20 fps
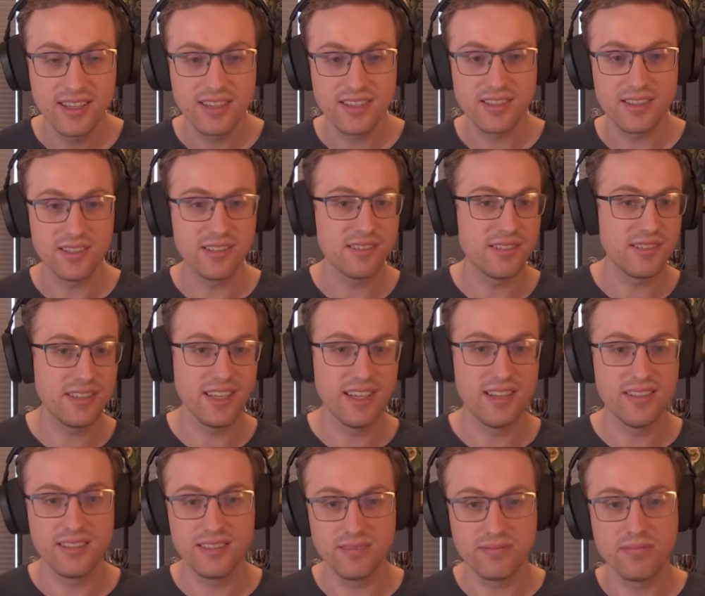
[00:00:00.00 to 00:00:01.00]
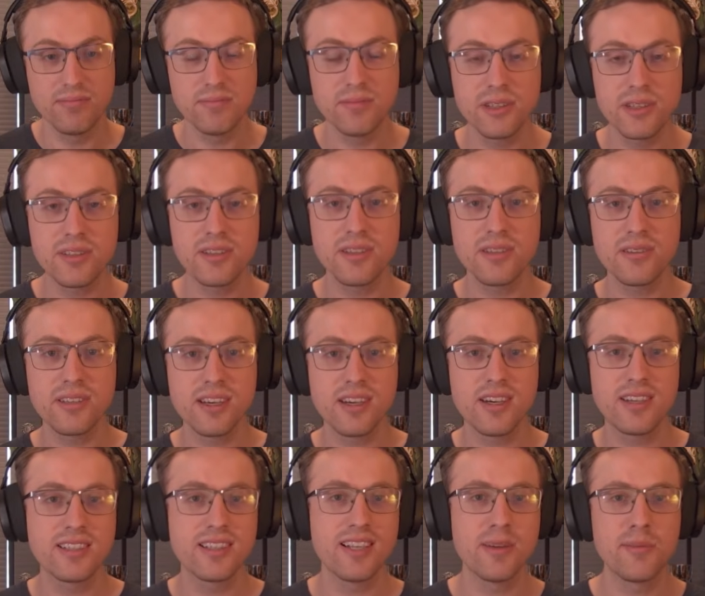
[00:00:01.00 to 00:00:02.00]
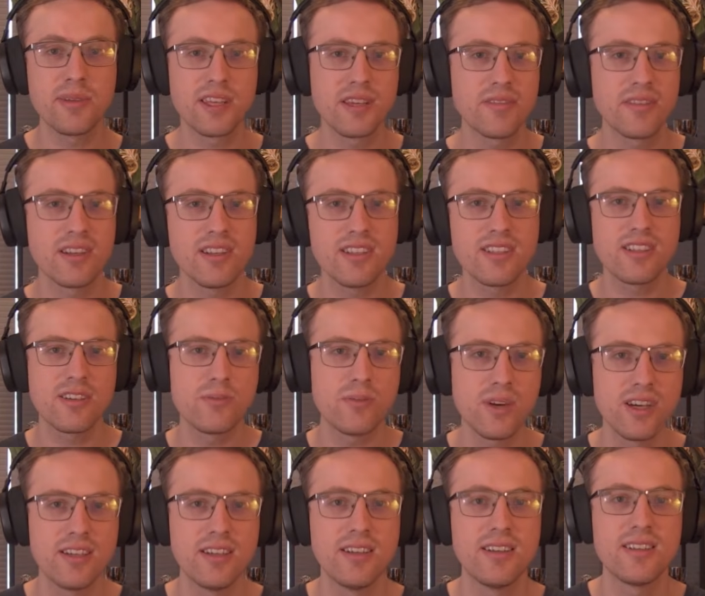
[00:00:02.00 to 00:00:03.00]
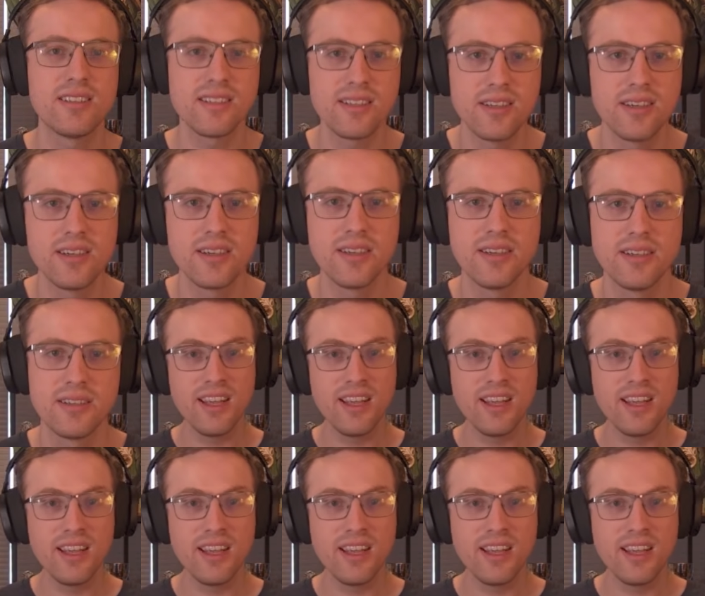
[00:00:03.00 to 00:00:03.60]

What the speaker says: So yeah, not a good card, and I'll be giving this 1 star.